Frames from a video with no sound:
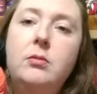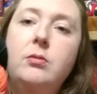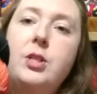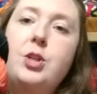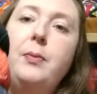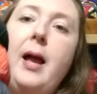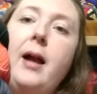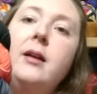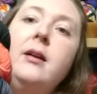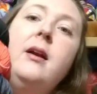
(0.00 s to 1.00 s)
rigid black.
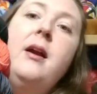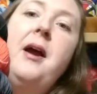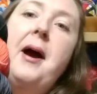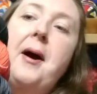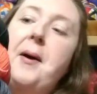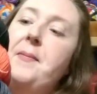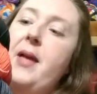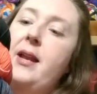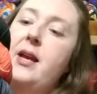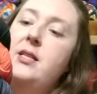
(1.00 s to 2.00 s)
And
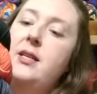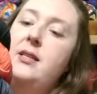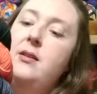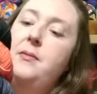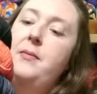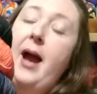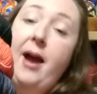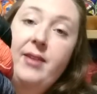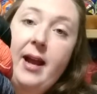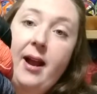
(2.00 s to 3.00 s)
I did them
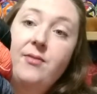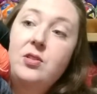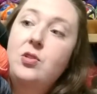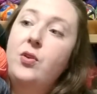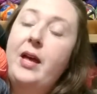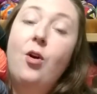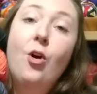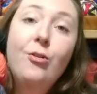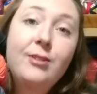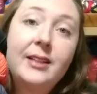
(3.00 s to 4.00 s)
half and half so that
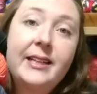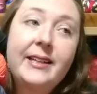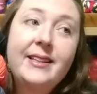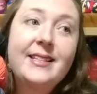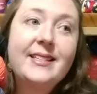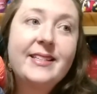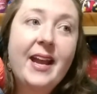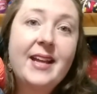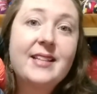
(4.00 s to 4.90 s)
hopefully these skeins,